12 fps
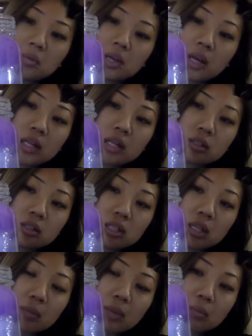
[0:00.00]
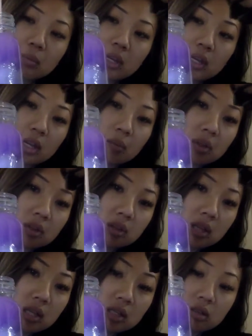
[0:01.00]
kind of looks like my pink, but
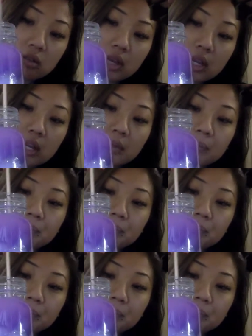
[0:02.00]
that's okay.